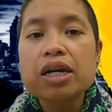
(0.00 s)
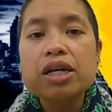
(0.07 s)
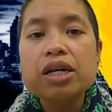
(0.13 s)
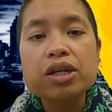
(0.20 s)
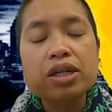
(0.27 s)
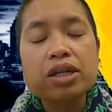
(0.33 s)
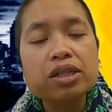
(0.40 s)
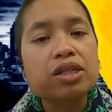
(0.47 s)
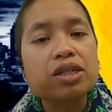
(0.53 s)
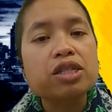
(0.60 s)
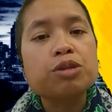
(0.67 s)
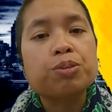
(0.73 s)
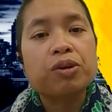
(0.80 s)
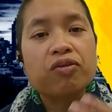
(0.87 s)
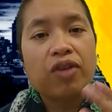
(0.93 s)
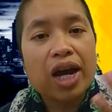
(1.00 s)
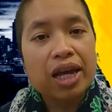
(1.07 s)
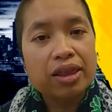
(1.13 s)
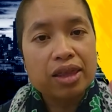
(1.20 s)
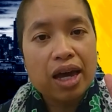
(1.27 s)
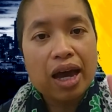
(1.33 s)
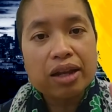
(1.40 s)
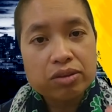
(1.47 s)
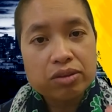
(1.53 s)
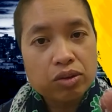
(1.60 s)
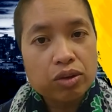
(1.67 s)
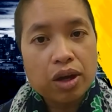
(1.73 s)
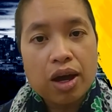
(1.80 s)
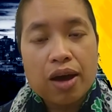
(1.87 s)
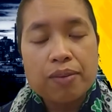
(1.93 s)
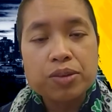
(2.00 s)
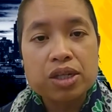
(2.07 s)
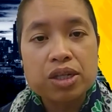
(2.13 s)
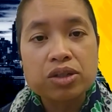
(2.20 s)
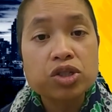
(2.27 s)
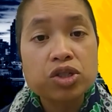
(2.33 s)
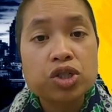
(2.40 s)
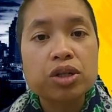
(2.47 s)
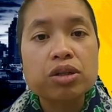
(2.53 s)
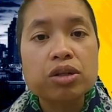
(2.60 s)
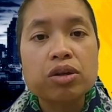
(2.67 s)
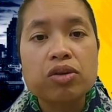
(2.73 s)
you can just provide that signature